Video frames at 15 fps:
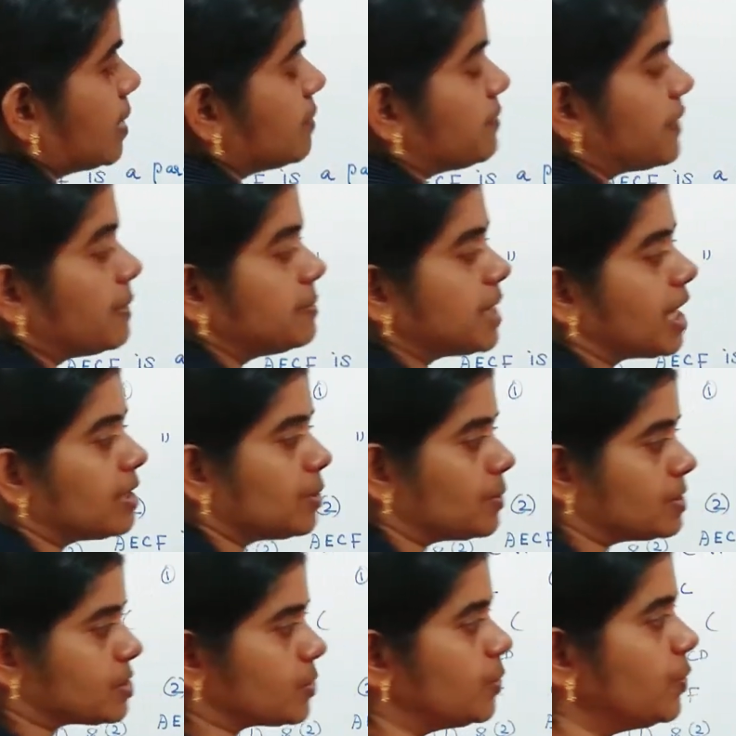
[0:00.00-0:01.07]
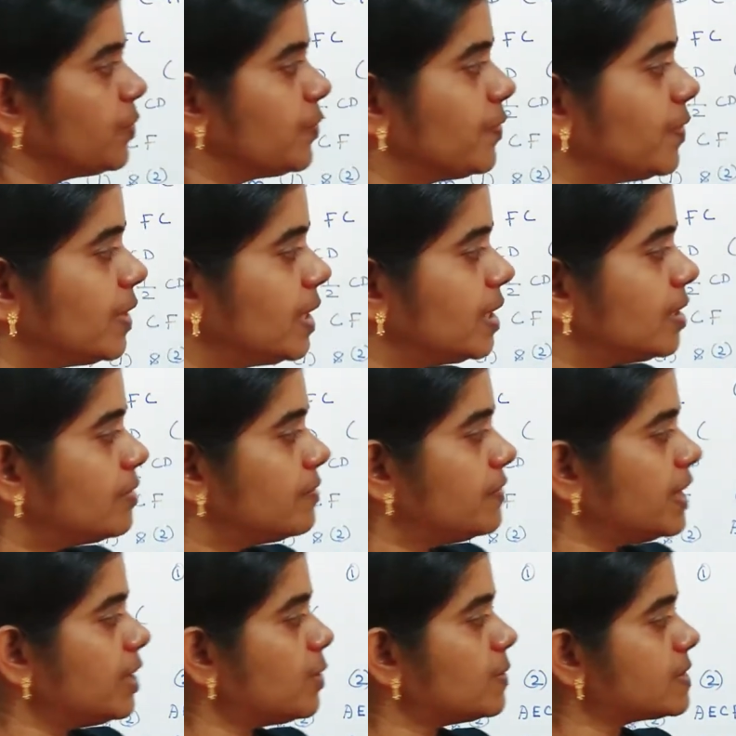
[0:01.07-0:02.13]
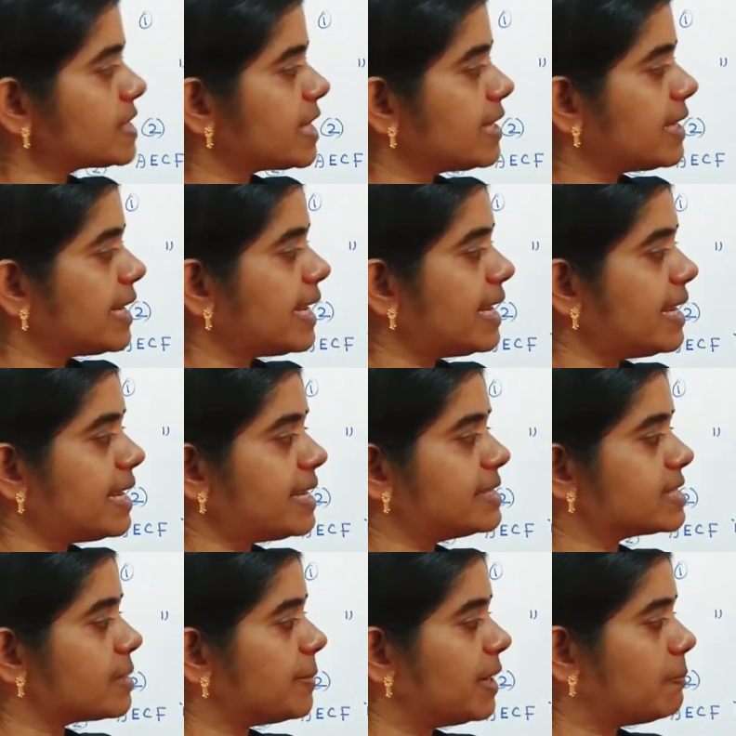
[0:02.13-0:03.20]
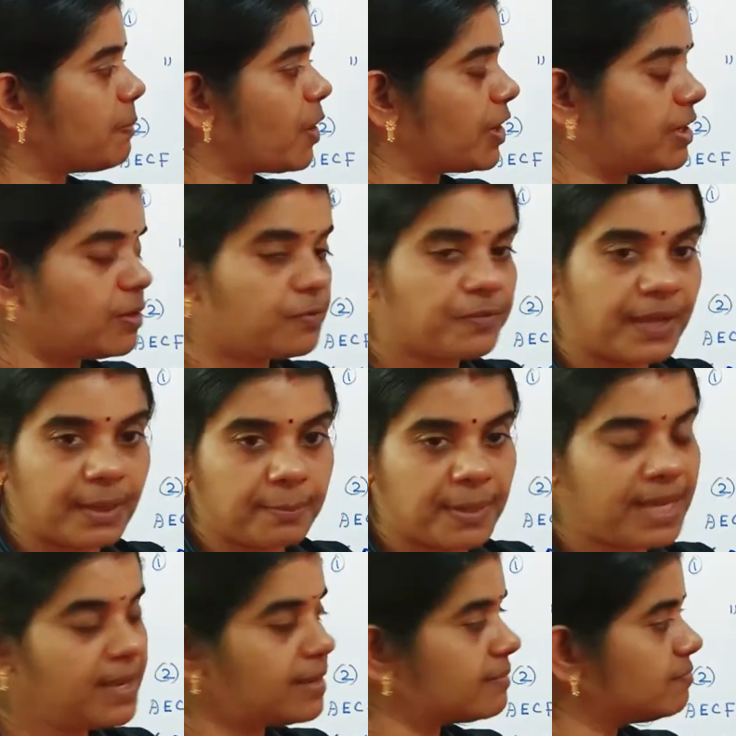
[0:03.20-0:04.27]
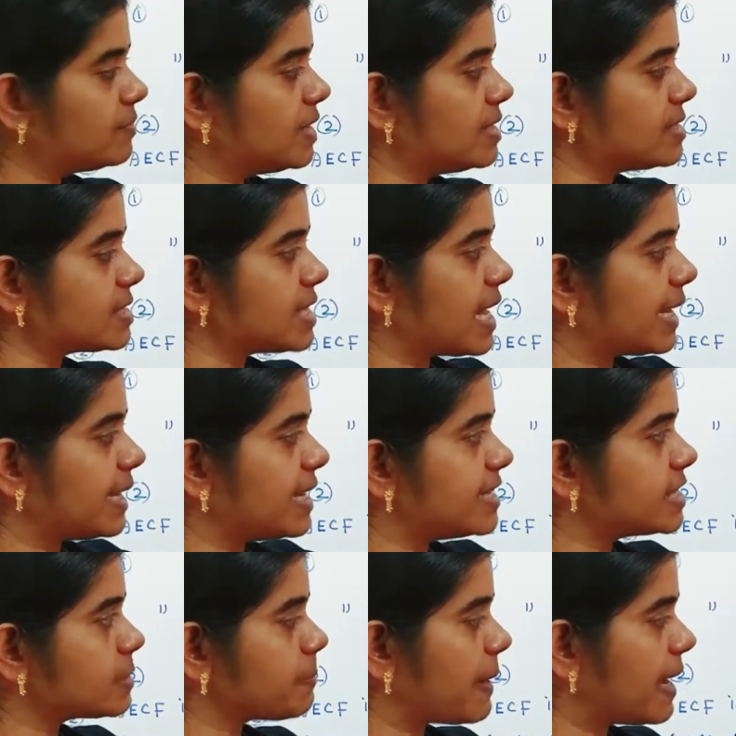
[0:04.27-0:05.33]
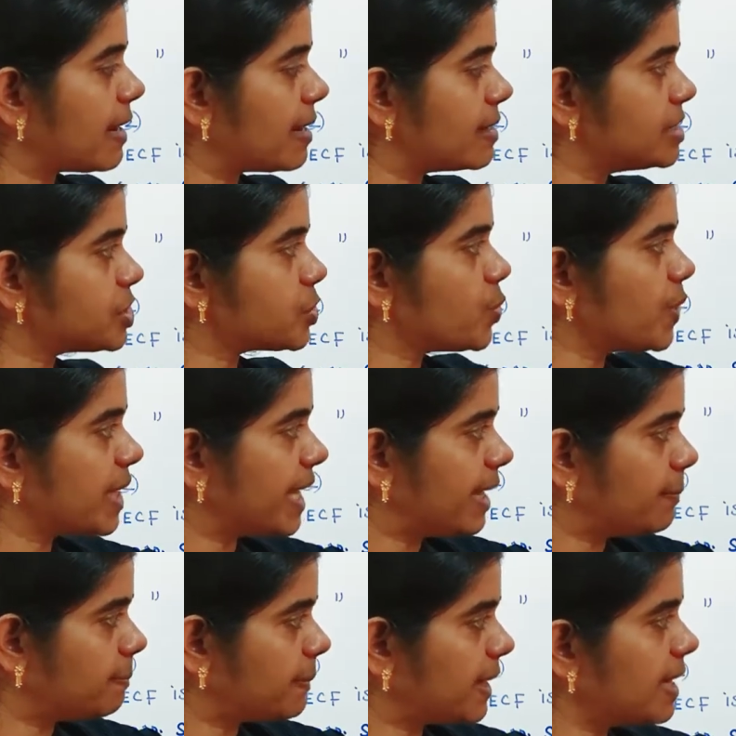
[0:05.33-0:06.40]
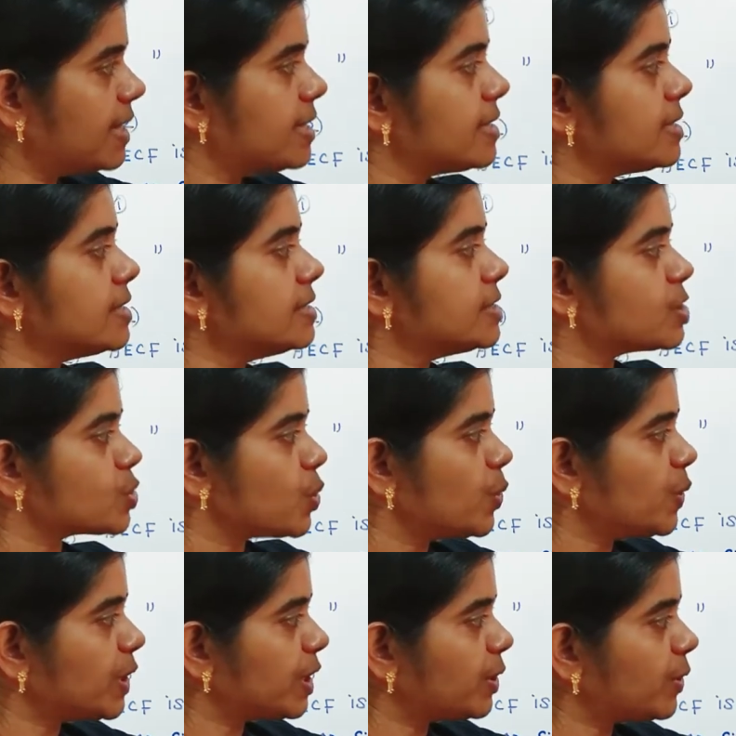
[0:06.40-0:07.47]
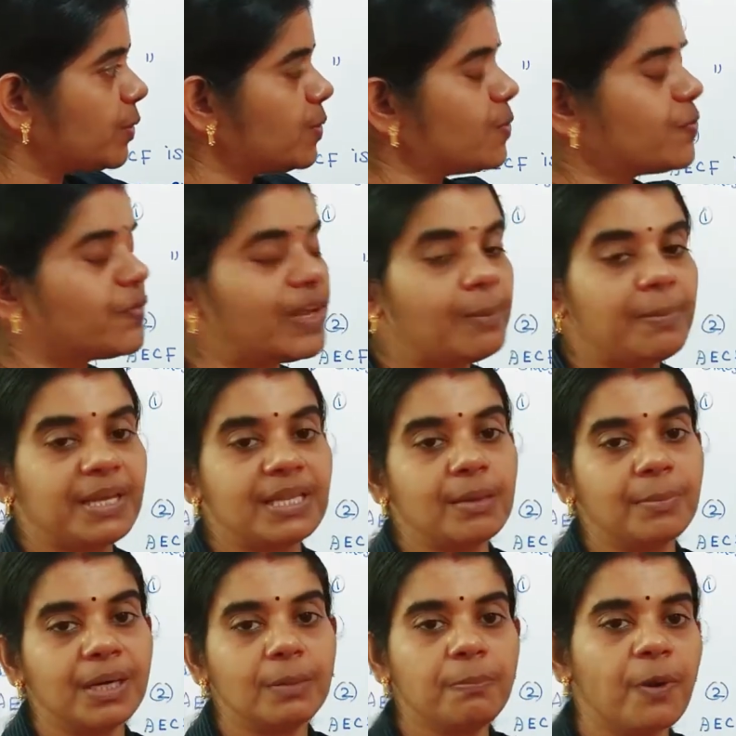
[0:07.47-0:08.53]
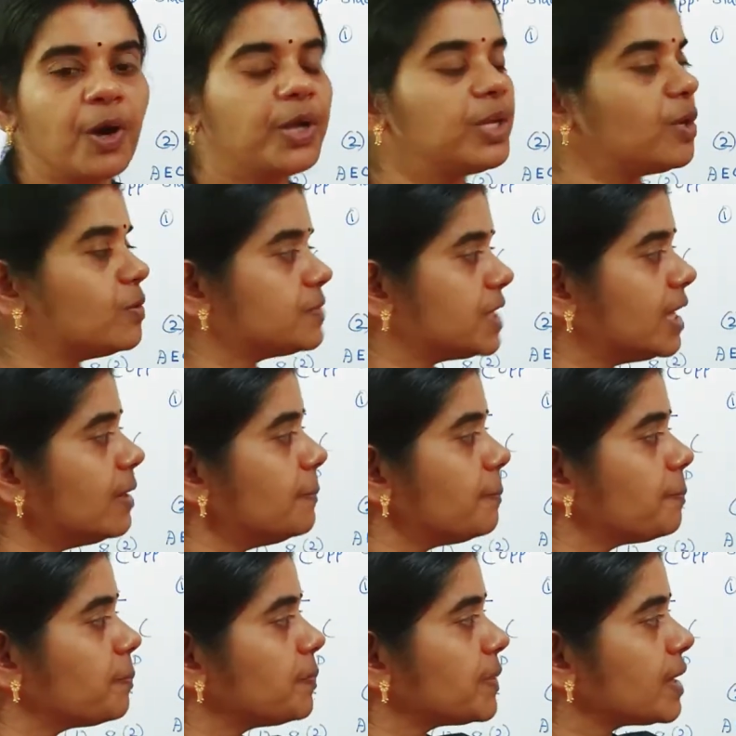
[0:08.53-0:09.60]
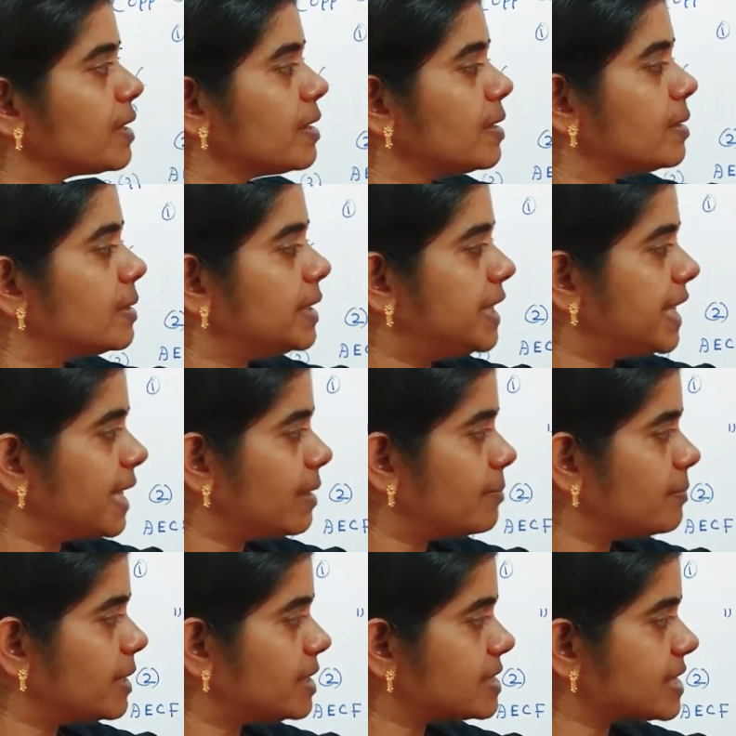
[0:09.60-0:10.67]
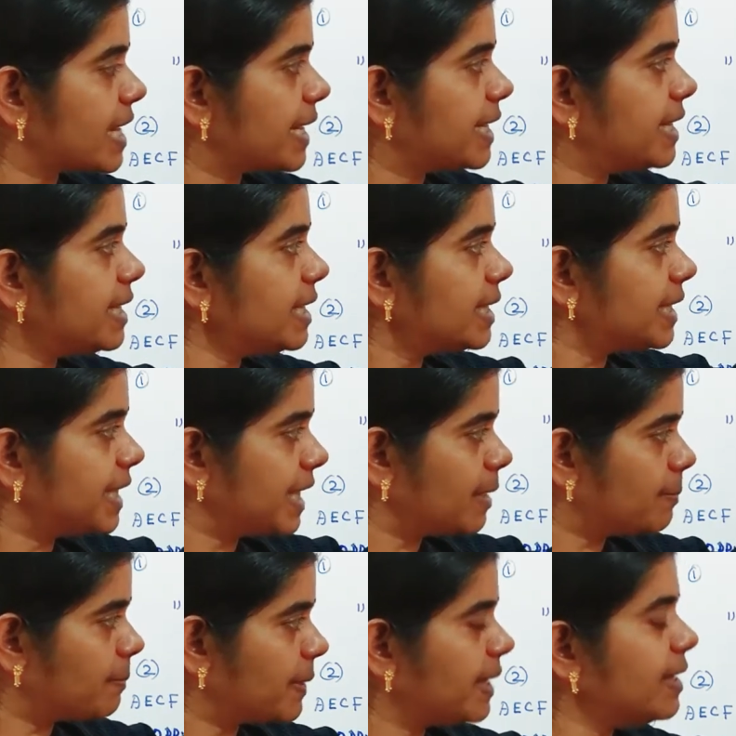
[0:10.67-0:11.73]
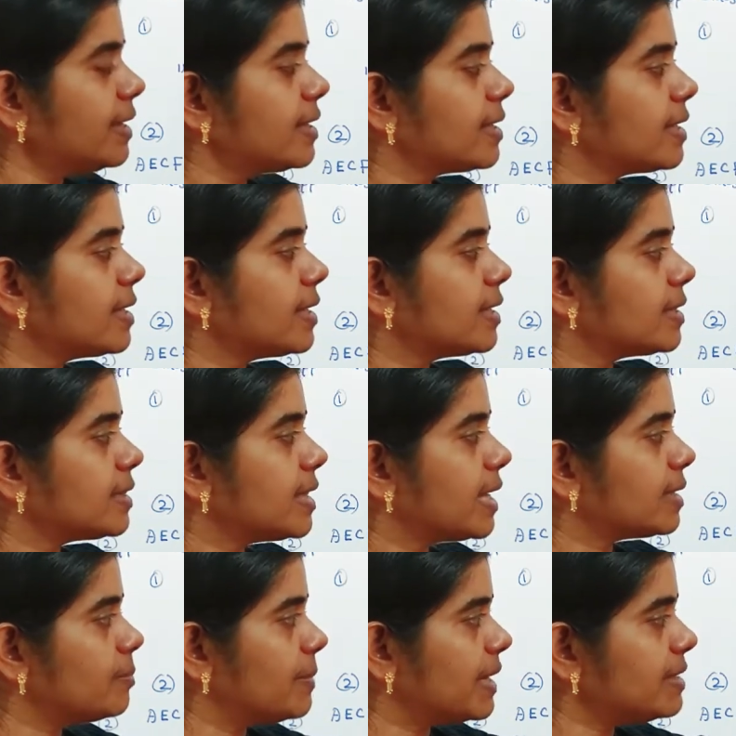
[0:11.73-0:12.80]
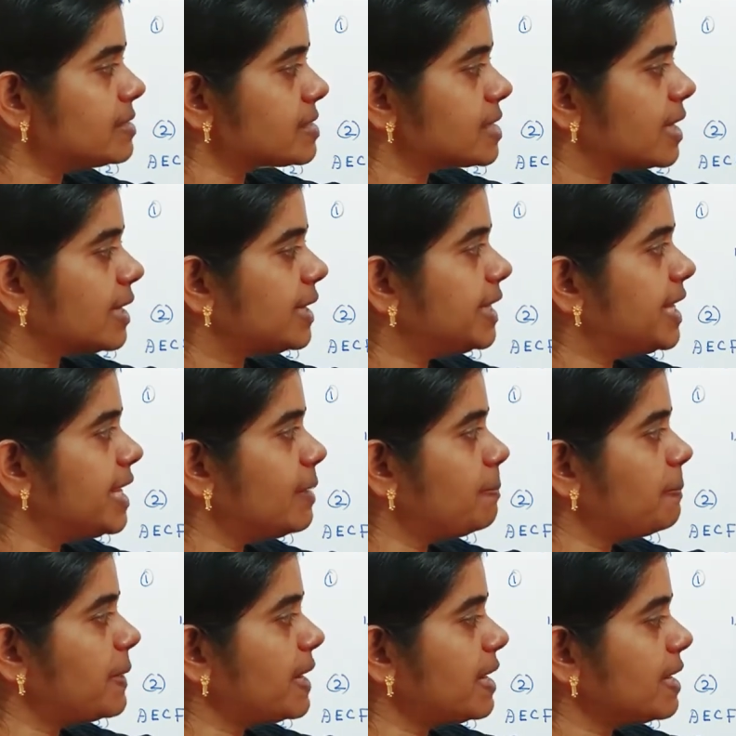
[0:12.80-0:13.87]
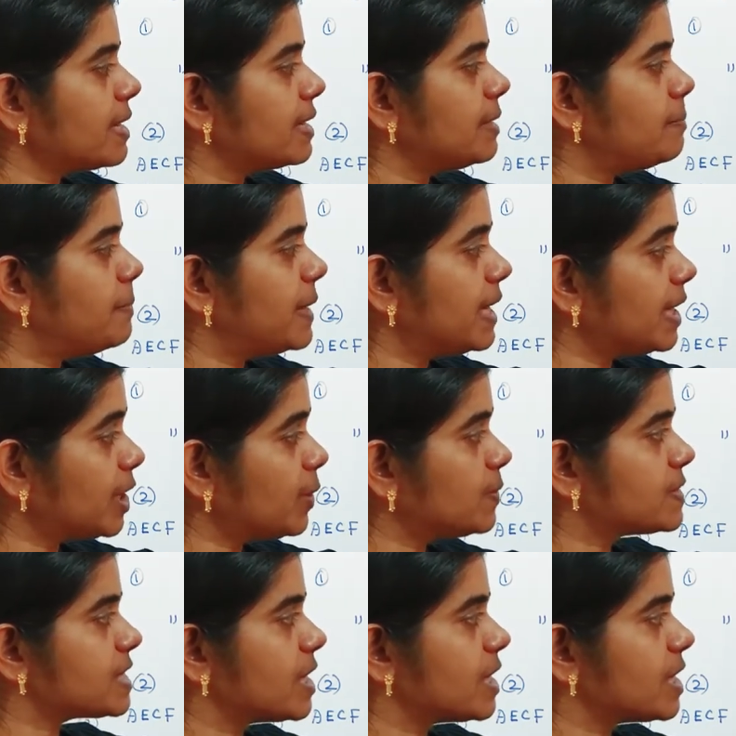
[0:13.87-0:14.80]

From that also we know that E is the midpoint of AB. This line is parallel to AP. So Q will be the midpoint of the side DP. That means DP BQ is